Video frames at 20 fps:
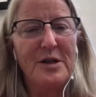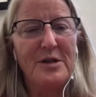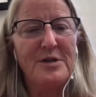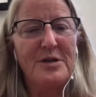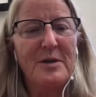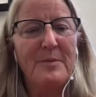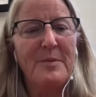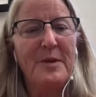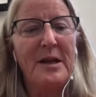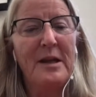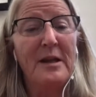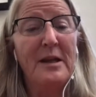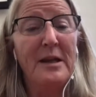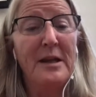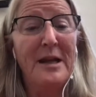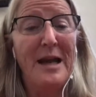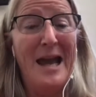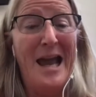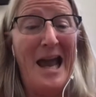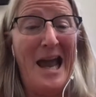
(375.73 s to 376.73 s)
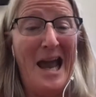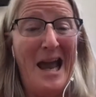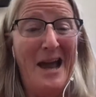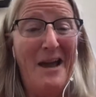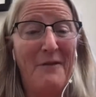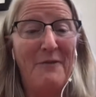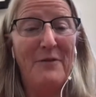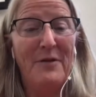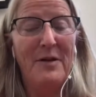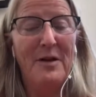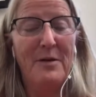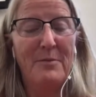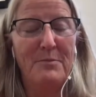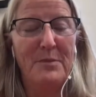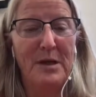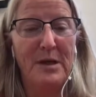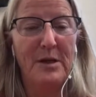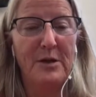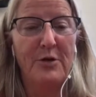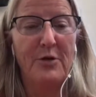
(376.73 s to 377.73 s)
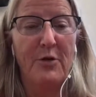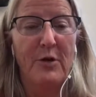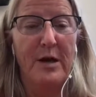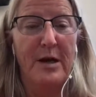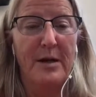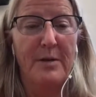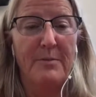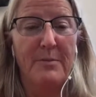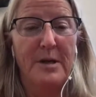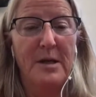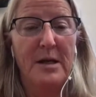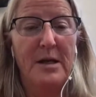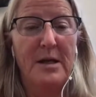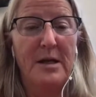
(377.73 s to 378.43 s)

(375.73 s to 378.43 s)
at something like a half a milligram